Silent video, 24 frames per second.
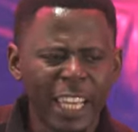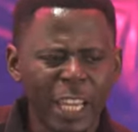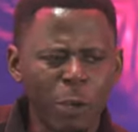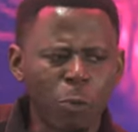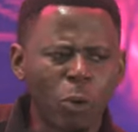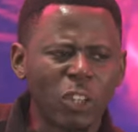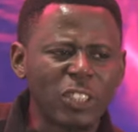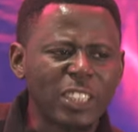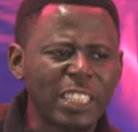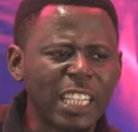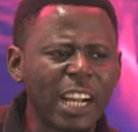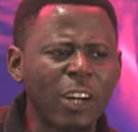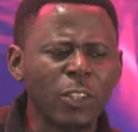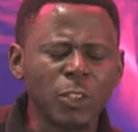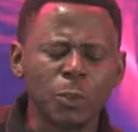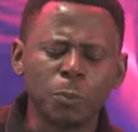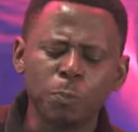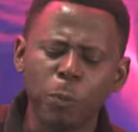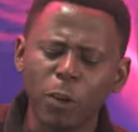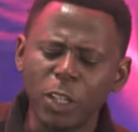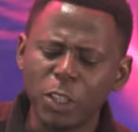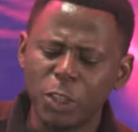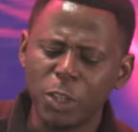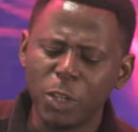It was Charles
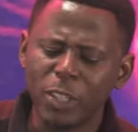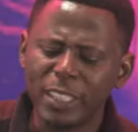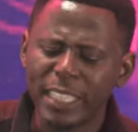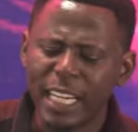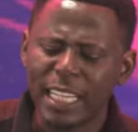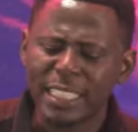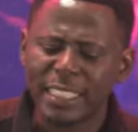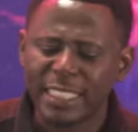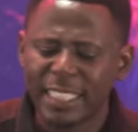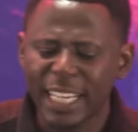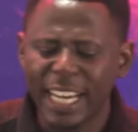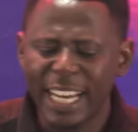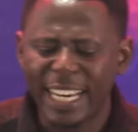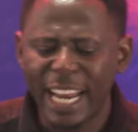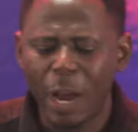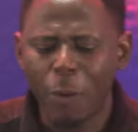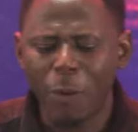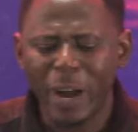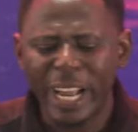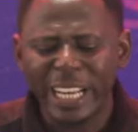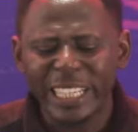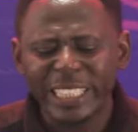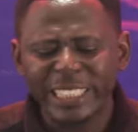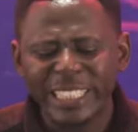Spurgeon that said,
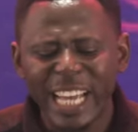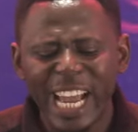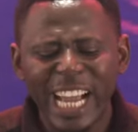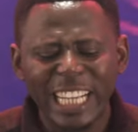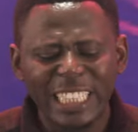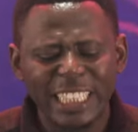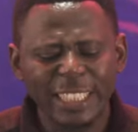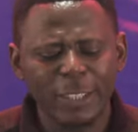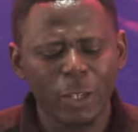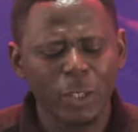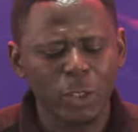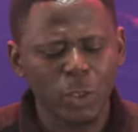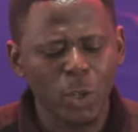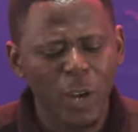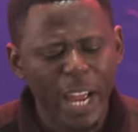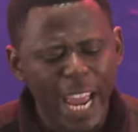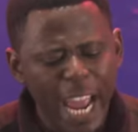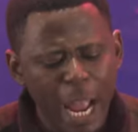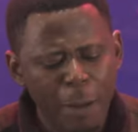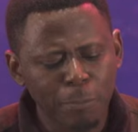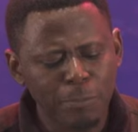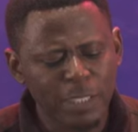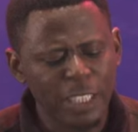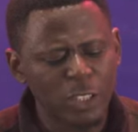Our anxiety does
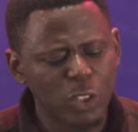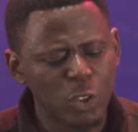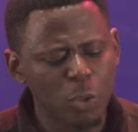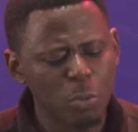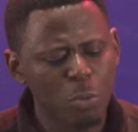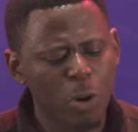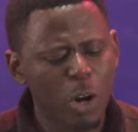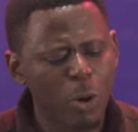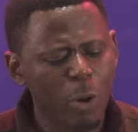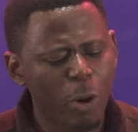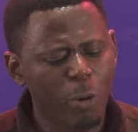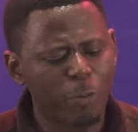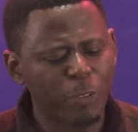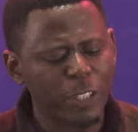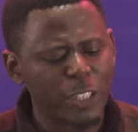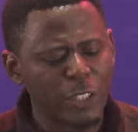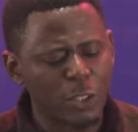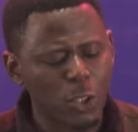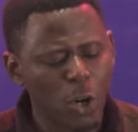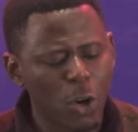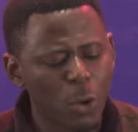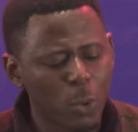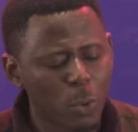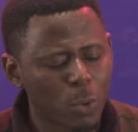not empty tomorrow of
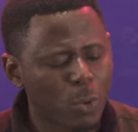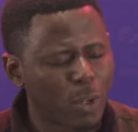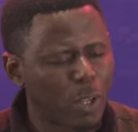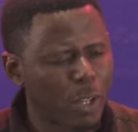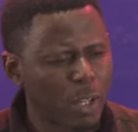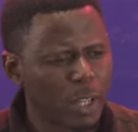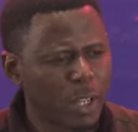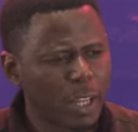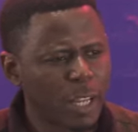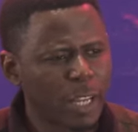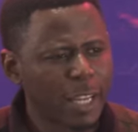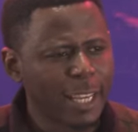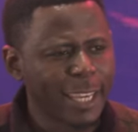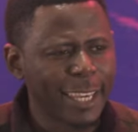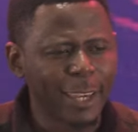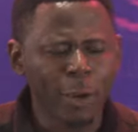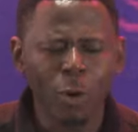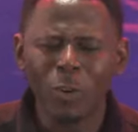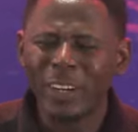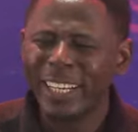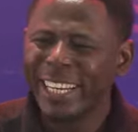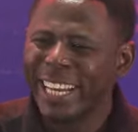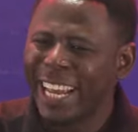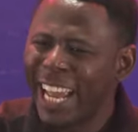his sorrow,
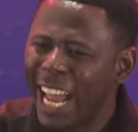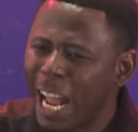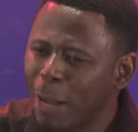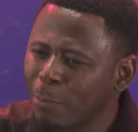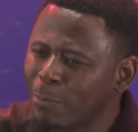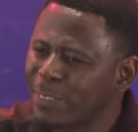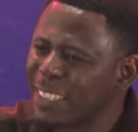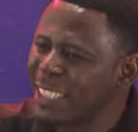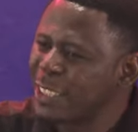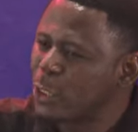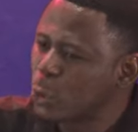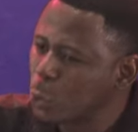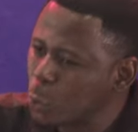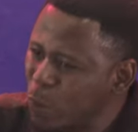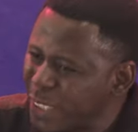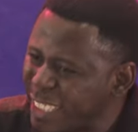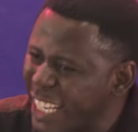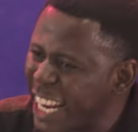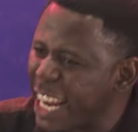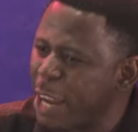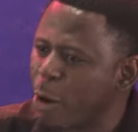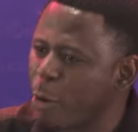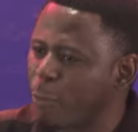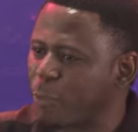it only empties
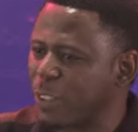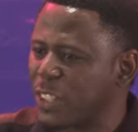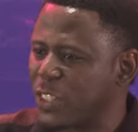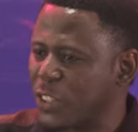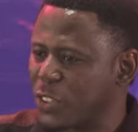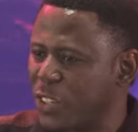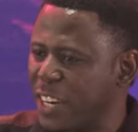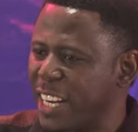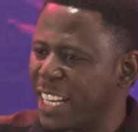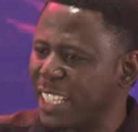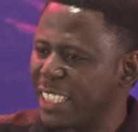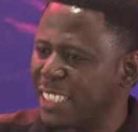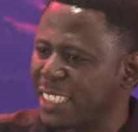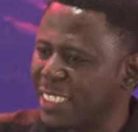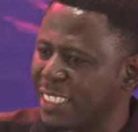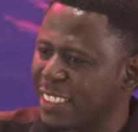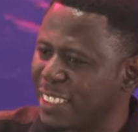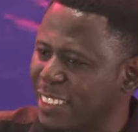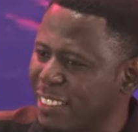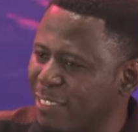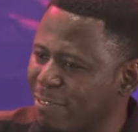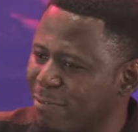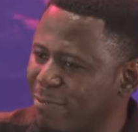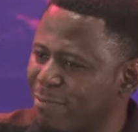today of his
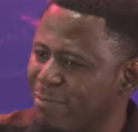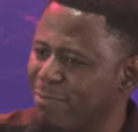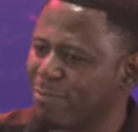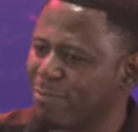strength.